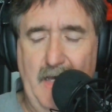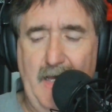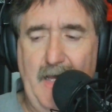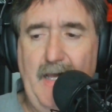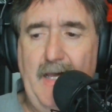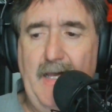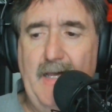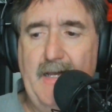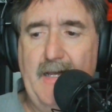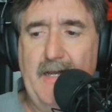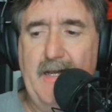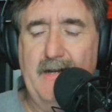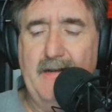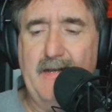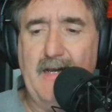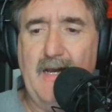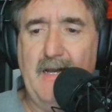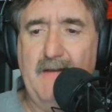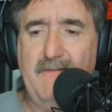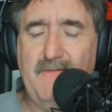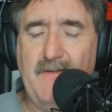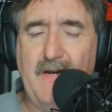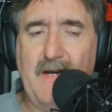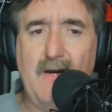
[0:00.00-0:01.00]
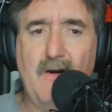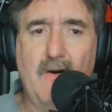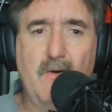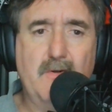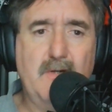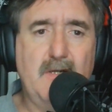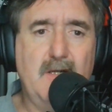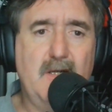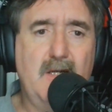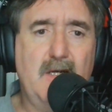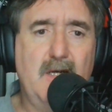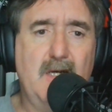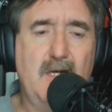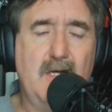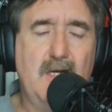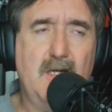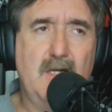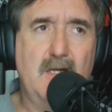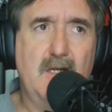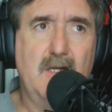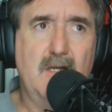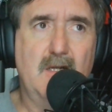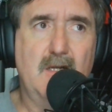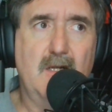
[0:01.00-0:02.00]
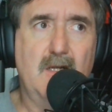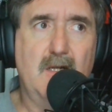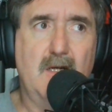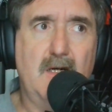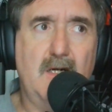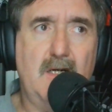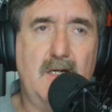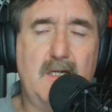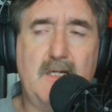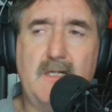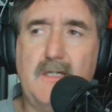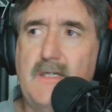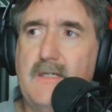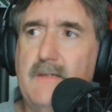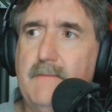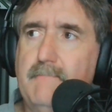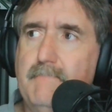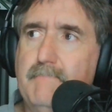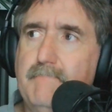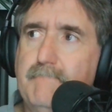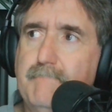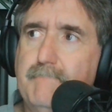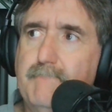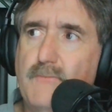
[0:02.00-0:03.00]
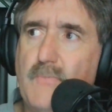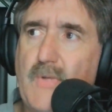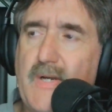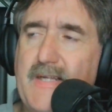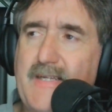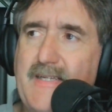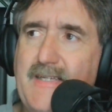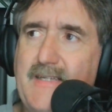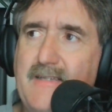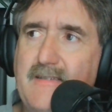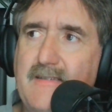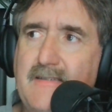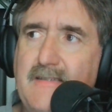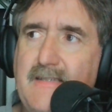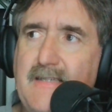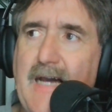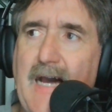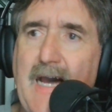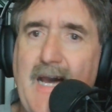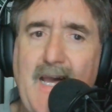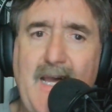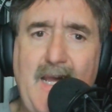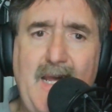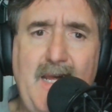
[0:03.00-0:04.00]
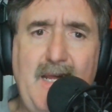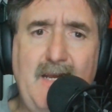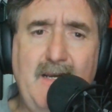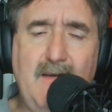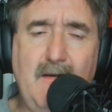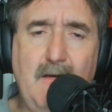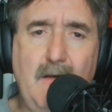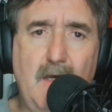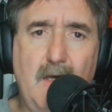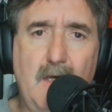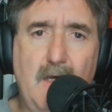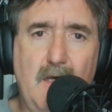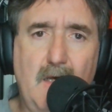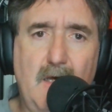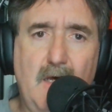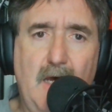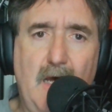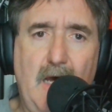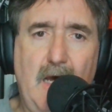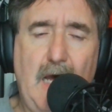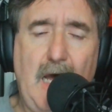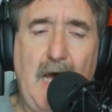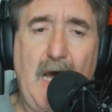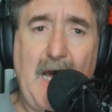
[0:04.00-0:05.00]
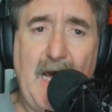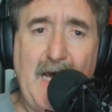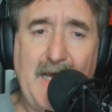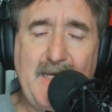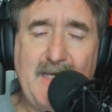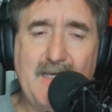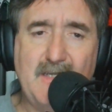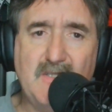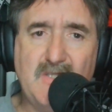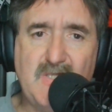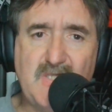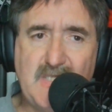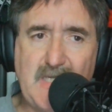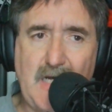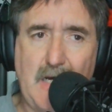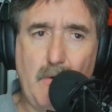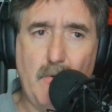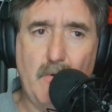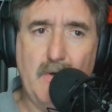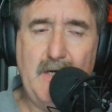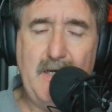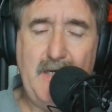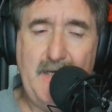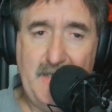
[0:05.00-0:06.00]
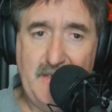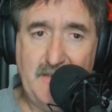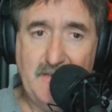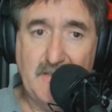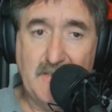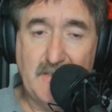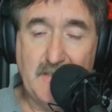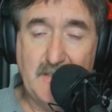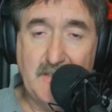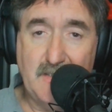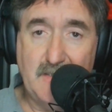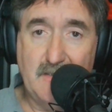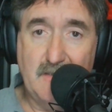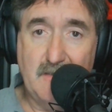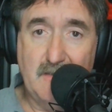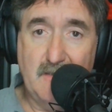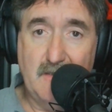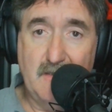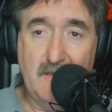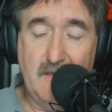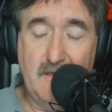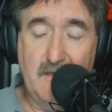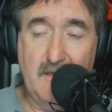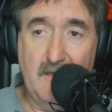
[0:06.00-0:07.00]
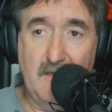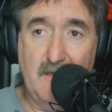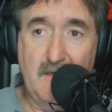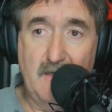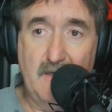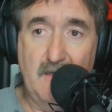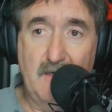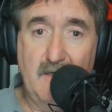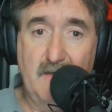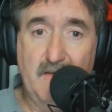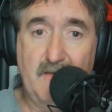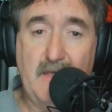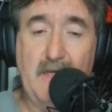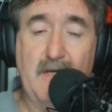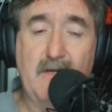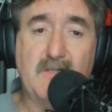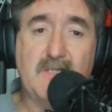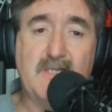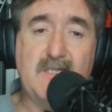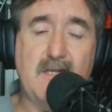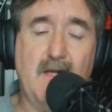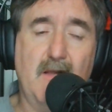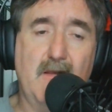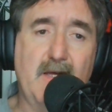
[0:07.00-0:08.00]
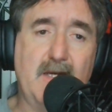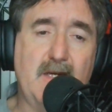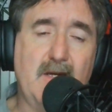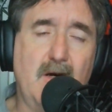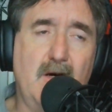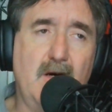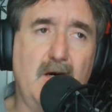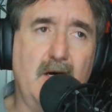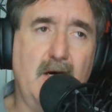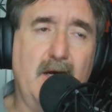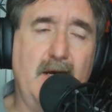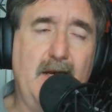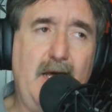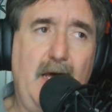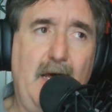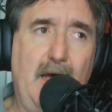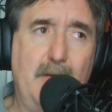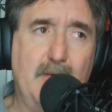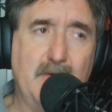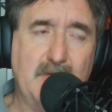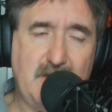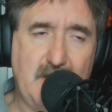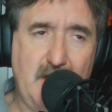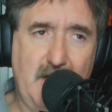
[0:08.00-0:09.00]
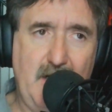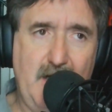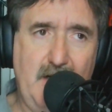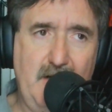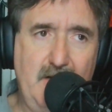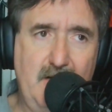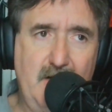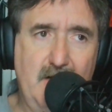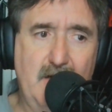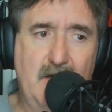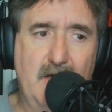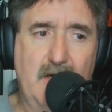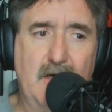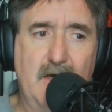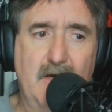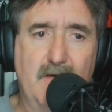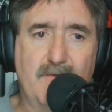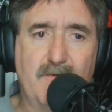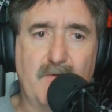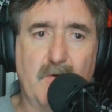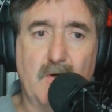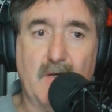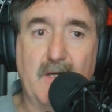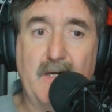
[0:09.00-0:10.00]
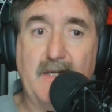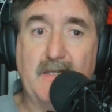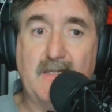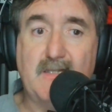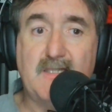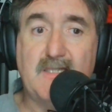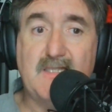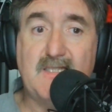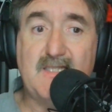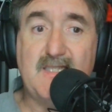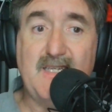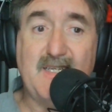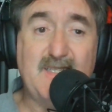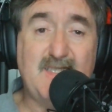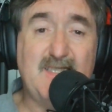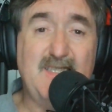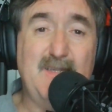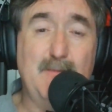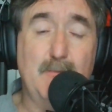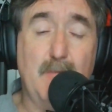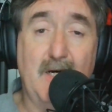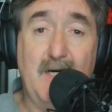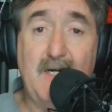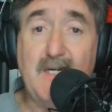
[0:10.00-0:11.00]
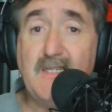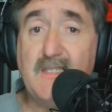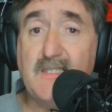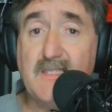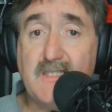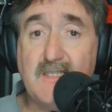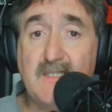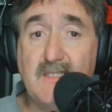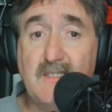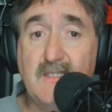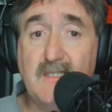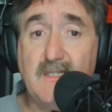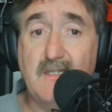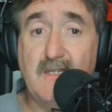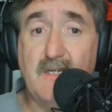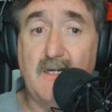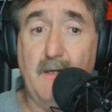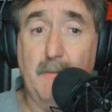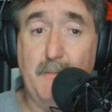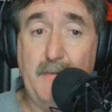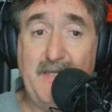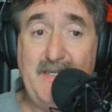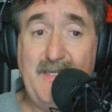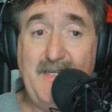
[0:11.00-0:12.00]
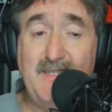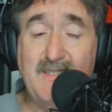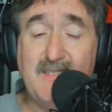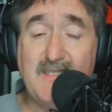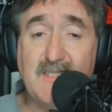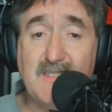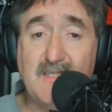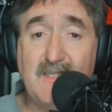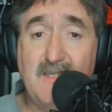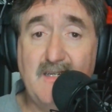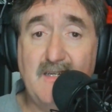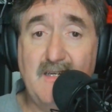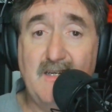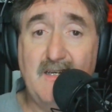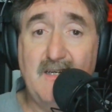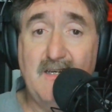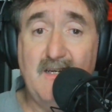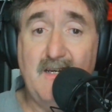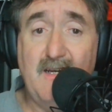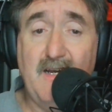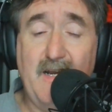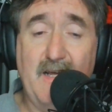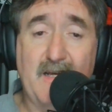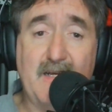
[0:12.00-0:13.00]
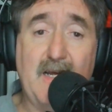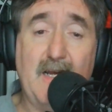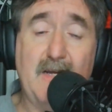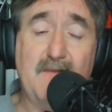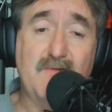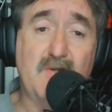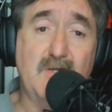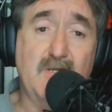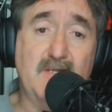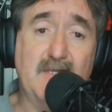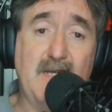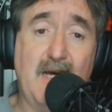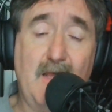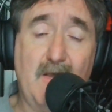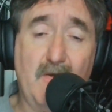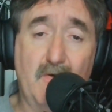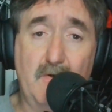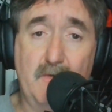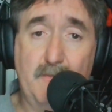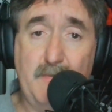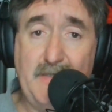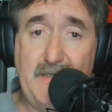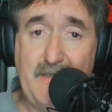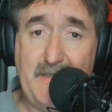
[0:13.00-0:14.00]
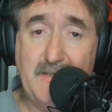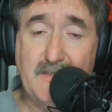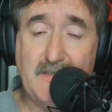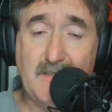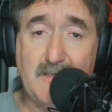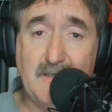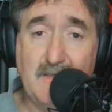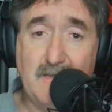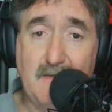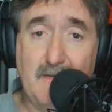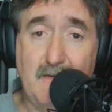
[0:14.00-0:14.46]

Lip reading: And I found, what I get, 9 high-end shower heads that are selling on Amazon for like $60 a piece. And I got them for $1 a piece.